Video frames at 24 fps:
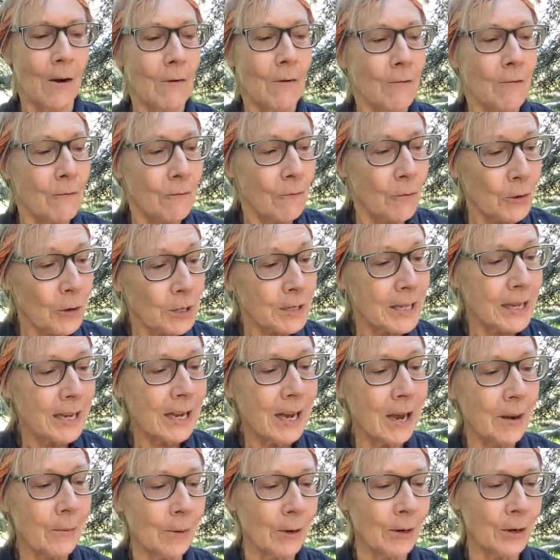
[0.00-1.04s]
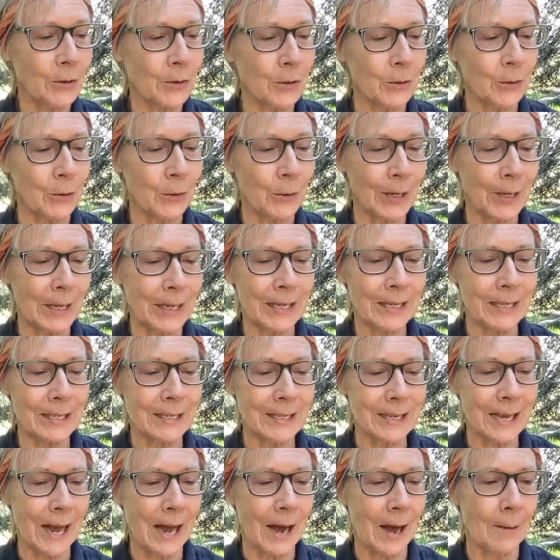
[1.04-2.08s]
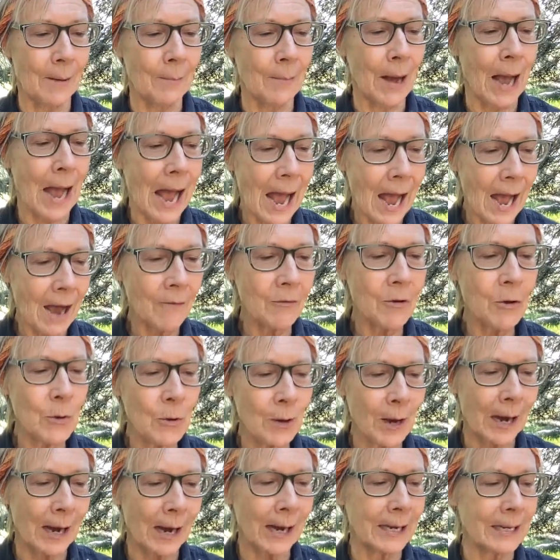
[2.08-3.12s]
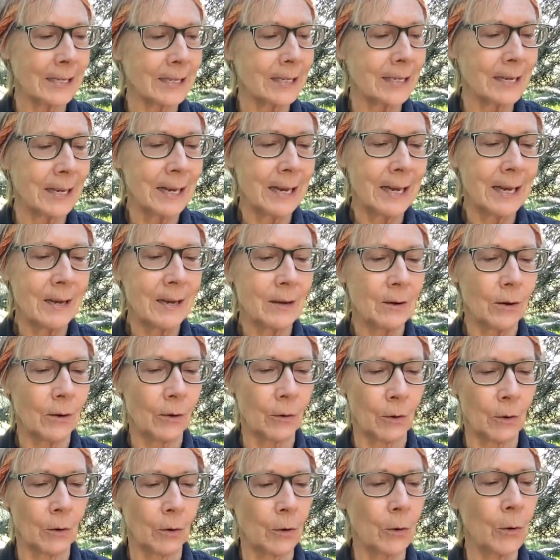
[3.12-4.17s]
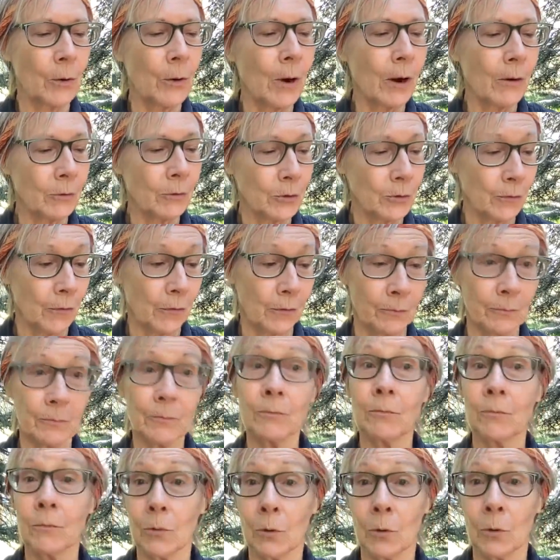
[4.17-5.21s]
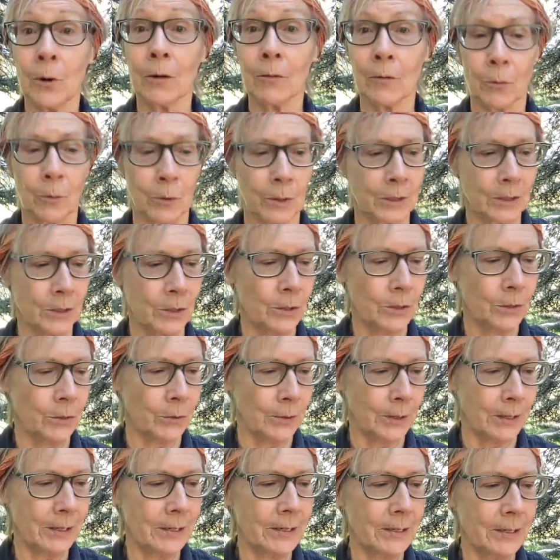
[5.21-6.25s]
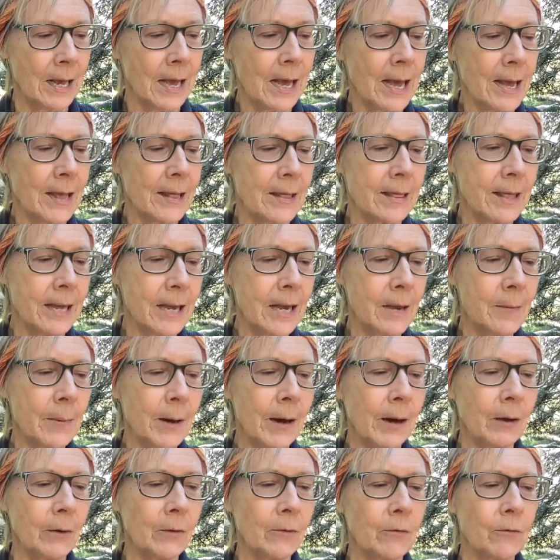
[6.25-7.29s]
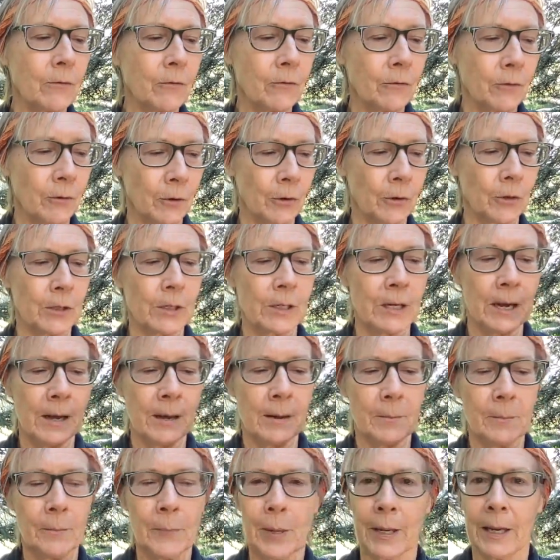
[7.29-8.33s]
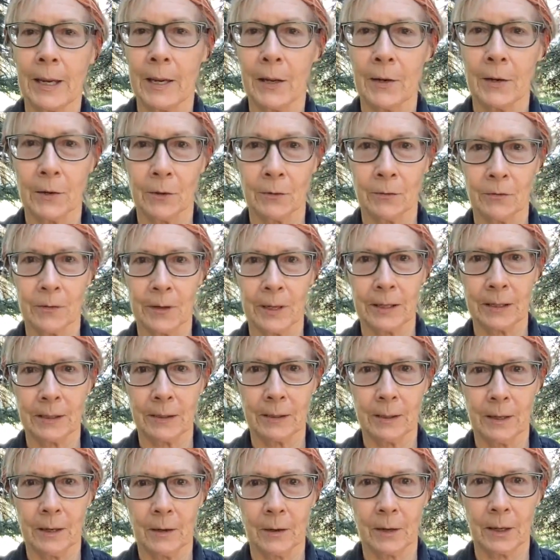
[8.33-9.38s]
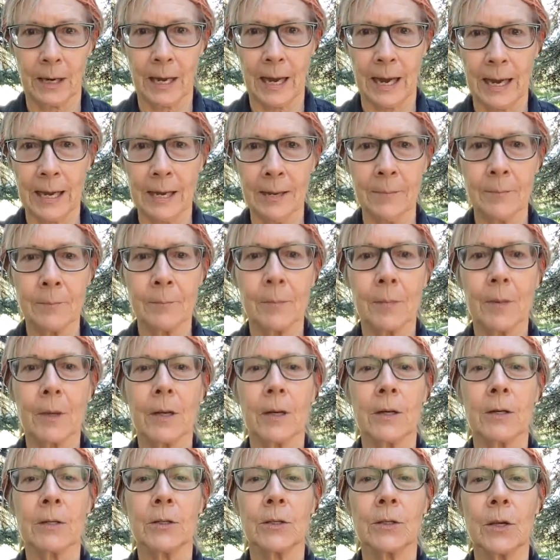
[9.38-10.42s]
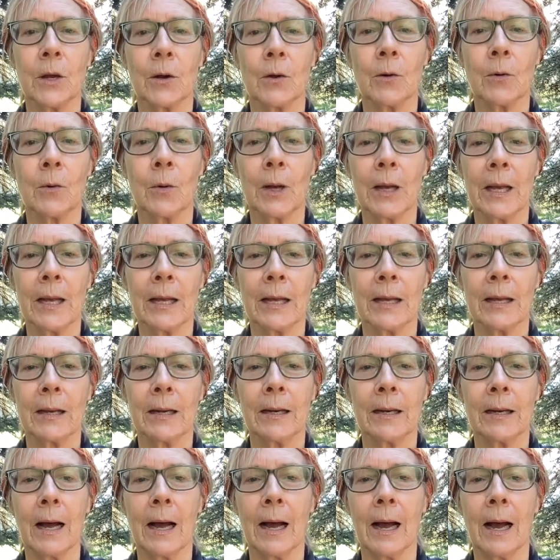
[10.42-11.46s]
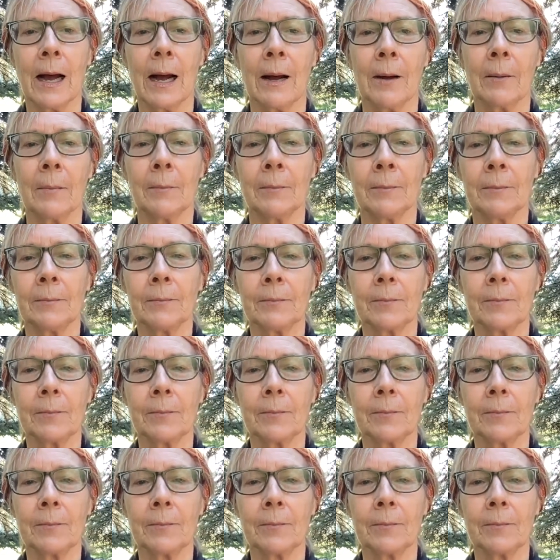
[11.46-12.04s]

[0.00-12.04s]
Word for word: First thing I want to do is um, have you guys or whoever's whoever wants to do this, think about first picking your fit. Okay. So in um,